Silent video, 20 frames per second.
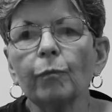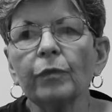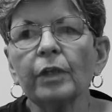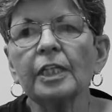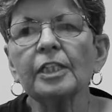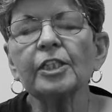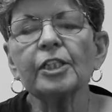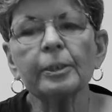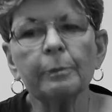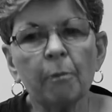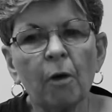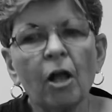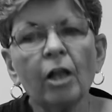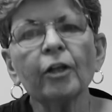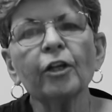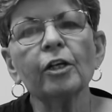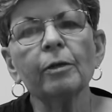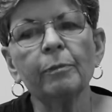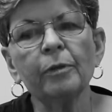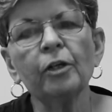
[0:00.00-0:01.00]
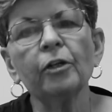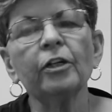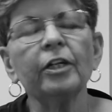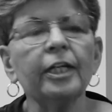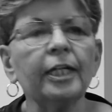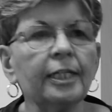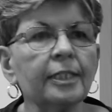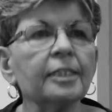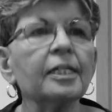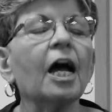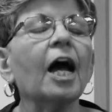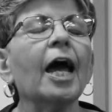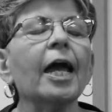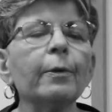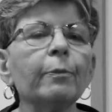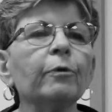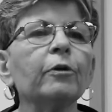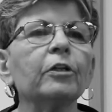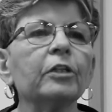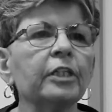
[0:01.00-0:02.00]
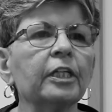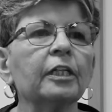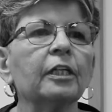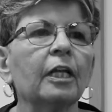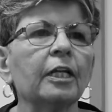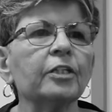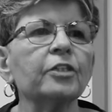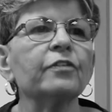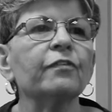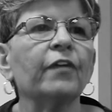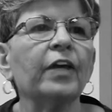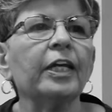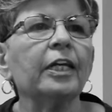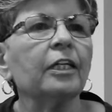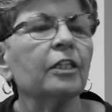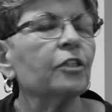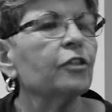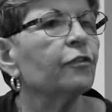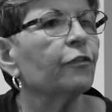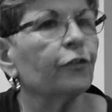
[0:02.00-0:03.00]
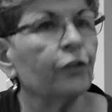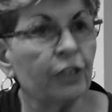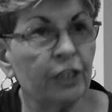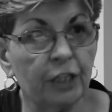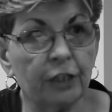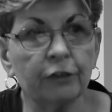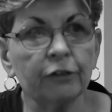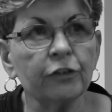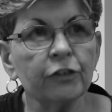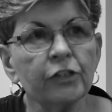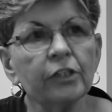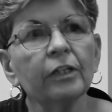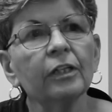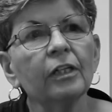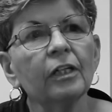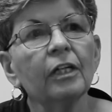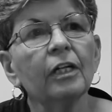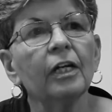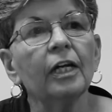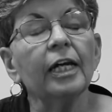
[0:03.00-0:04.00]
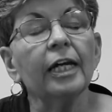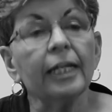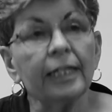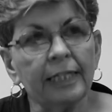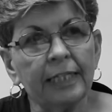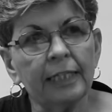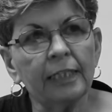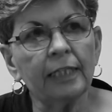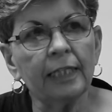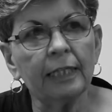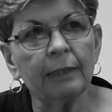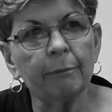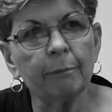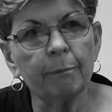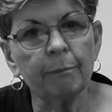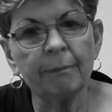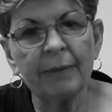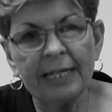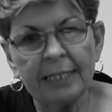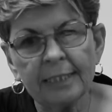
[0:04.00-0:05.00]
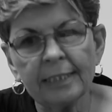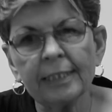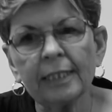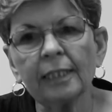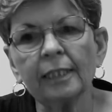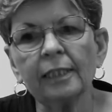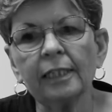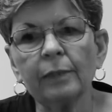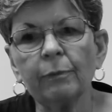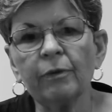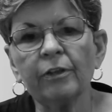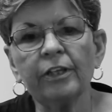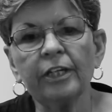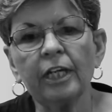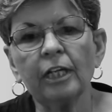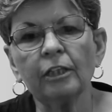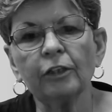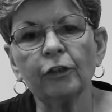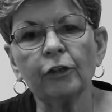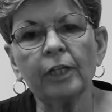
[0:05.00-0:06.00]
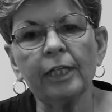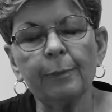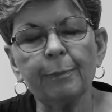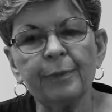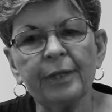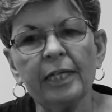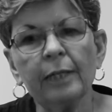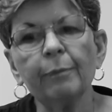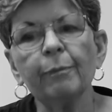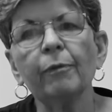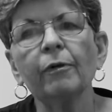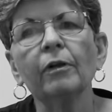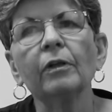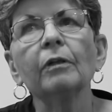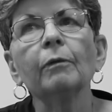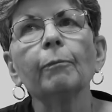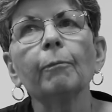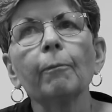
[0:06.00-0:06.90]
the small communities, I worked in Las Vegas for years, dealing basically with the elderly people,